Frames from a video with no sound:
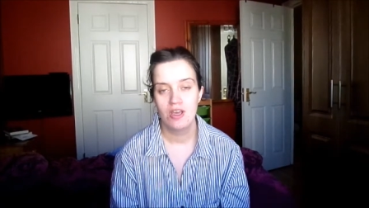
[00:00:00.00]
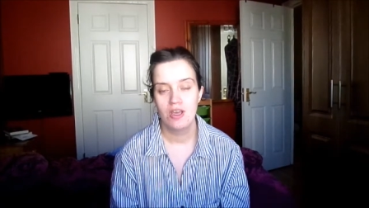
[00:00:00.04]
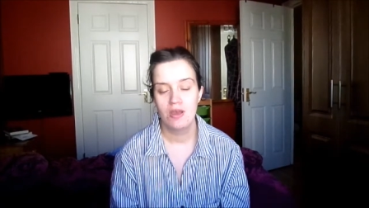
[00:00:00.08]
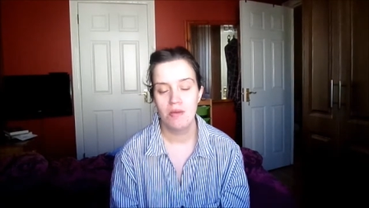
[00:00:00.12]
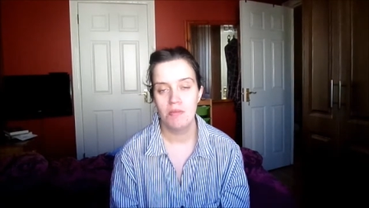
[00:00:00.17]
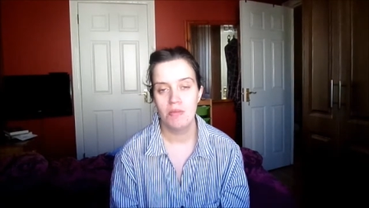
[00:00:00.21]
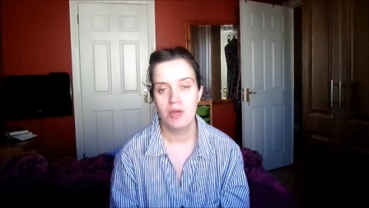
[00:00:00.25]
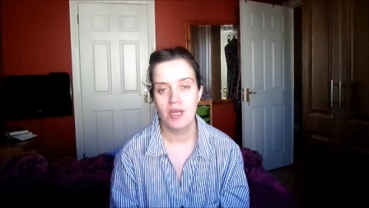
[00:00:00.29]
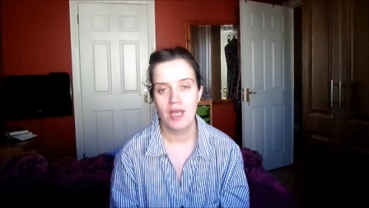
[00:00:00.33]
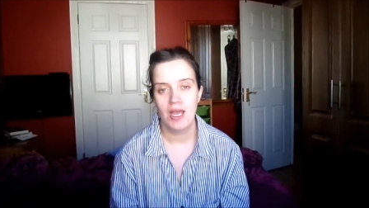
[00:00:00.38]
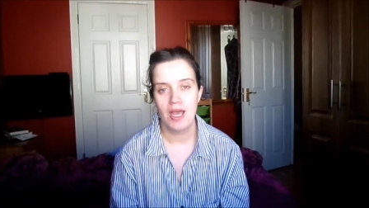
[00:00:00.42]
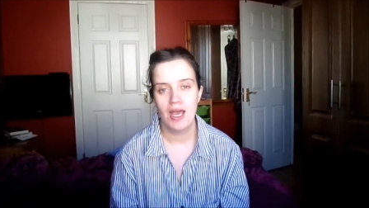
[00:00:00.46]

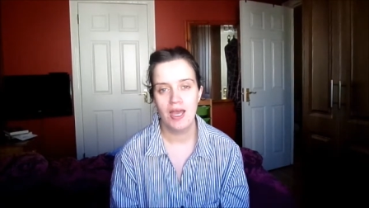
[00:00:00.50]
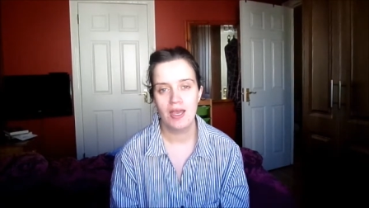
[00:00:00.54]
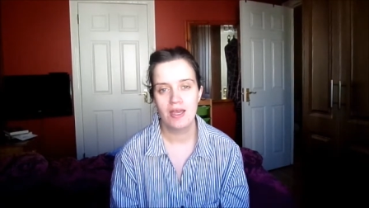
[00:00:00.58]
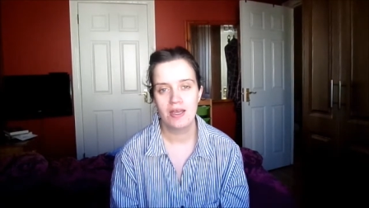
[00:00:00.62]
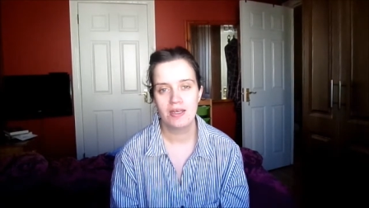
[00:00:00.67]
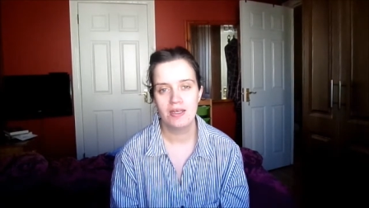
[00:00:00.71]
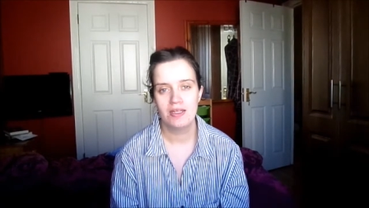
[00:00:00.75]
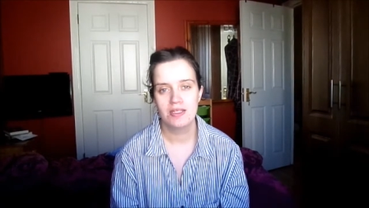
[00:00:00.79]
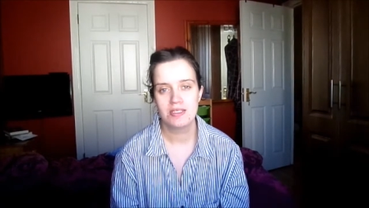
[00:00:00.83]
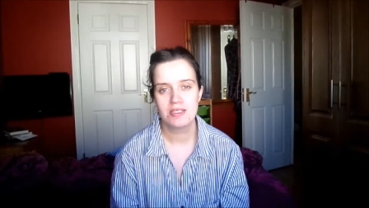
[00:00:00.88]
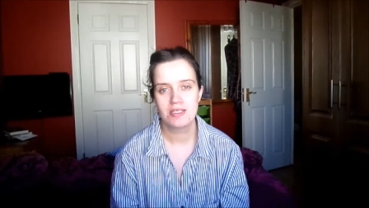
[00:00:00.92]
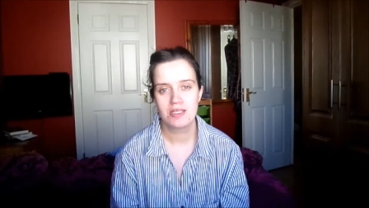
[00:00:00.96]
my
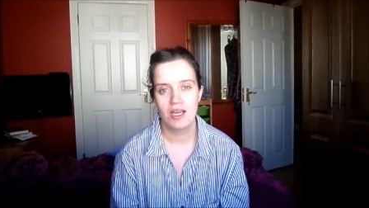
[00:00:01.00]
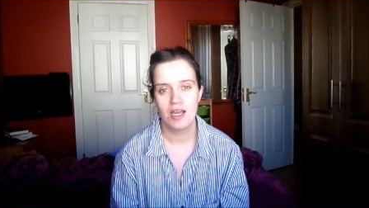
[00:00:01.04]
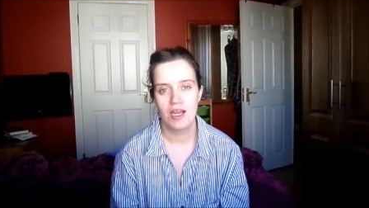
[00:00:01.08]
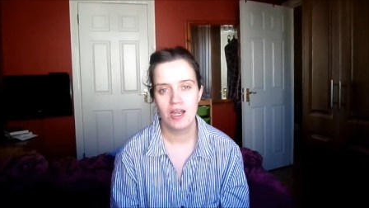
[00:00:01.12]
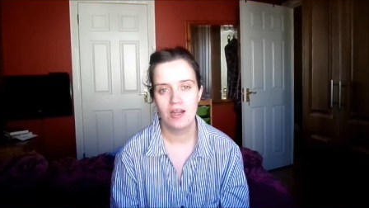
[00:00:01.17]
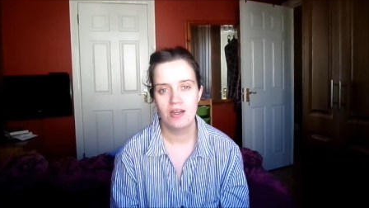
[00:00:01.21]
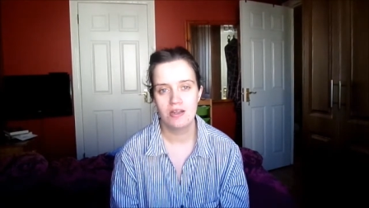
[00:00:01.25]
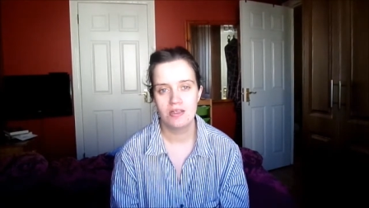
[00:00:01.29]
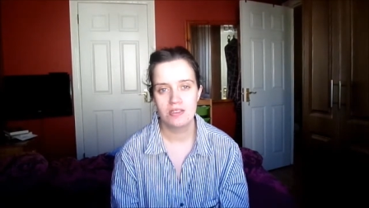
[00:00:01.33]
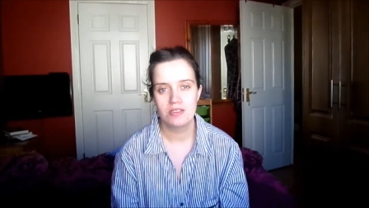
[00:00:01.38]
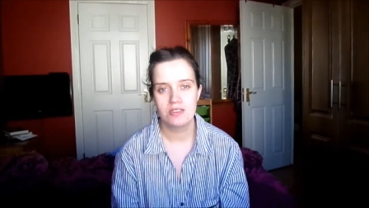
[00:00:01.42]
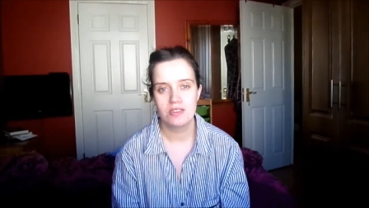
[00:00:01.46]
acne
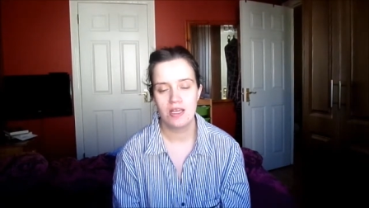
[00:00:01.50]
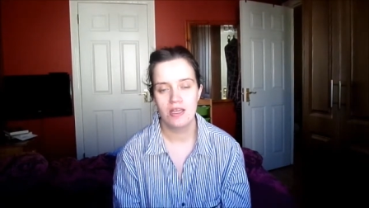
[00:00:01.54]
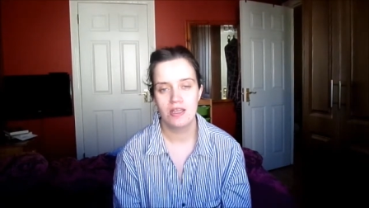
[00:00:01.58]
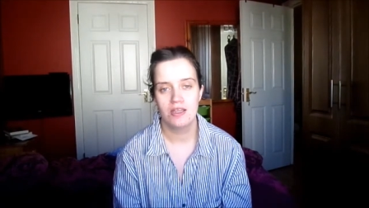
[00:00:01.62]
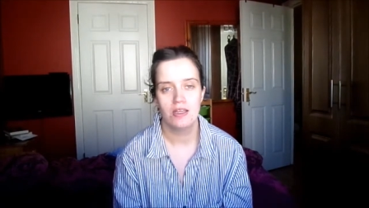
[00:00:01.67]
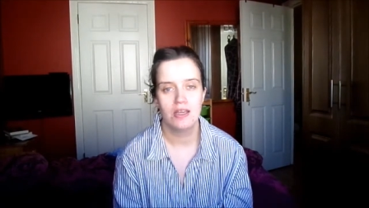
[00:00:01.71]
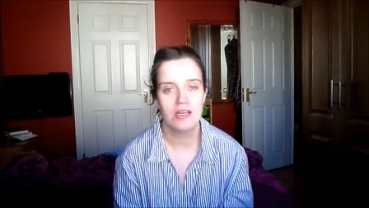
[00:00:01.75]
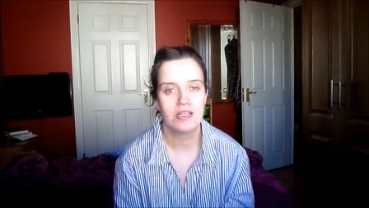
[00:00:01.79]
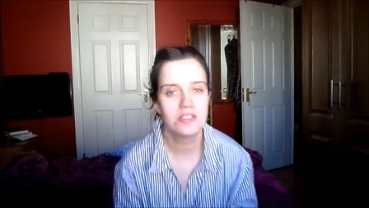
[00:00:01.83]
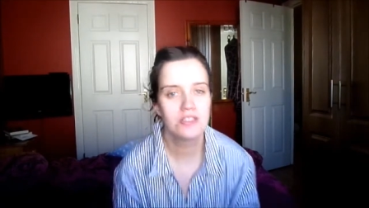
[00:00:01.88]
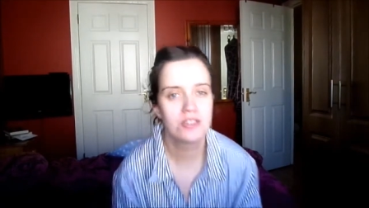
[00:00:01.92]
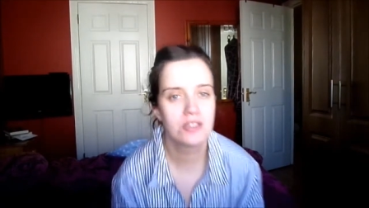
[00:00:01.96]
scars,
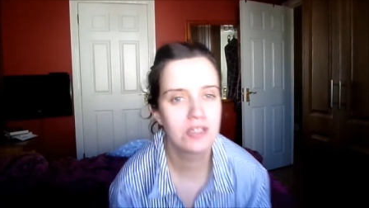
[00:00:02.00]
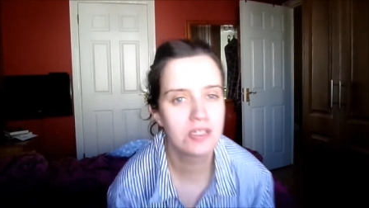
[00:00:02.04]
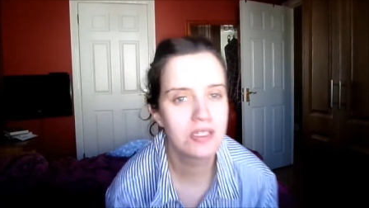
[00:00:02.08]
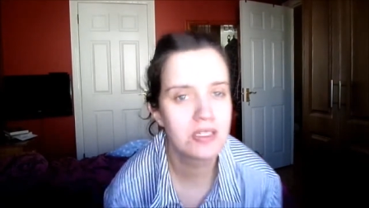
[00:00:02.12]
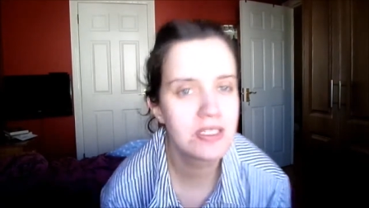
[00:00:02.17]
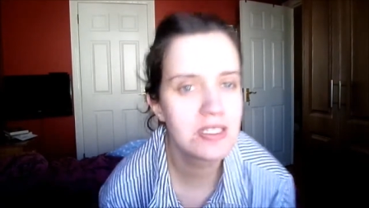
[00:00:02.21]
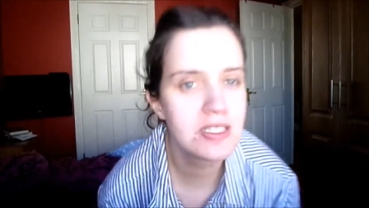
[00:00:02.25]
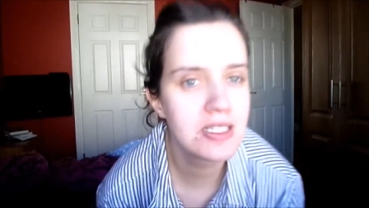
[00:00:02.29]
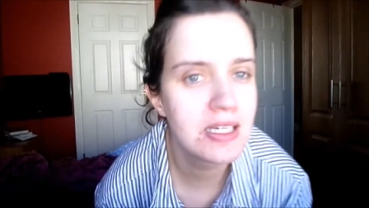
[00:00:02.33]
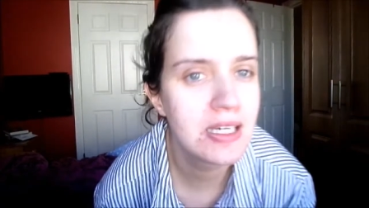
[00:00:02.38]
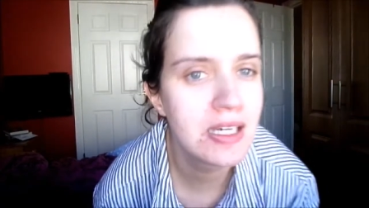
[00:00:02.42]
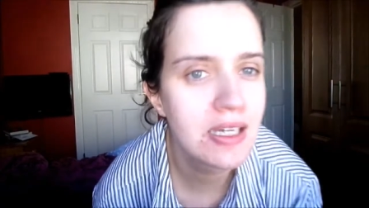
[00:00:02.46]
as you can
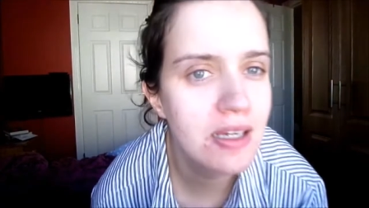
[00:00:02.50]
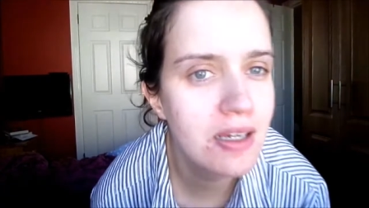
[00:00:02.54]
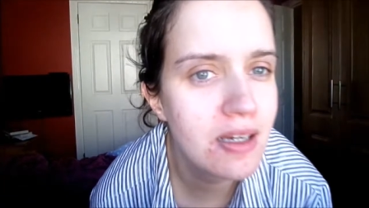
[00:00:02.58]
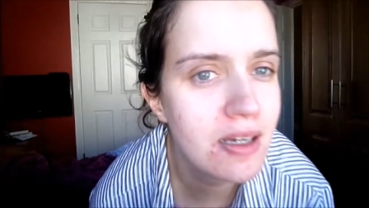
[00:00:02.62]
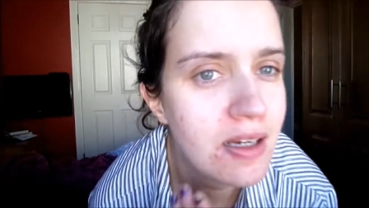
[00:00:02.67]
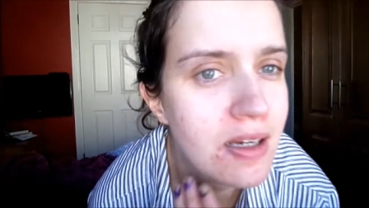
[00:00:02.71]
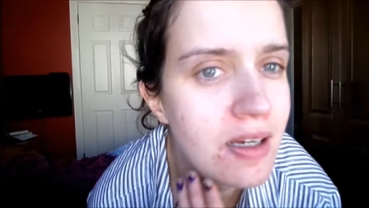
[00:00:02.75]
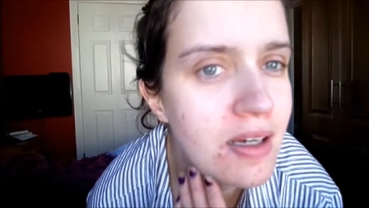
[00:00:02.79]
see,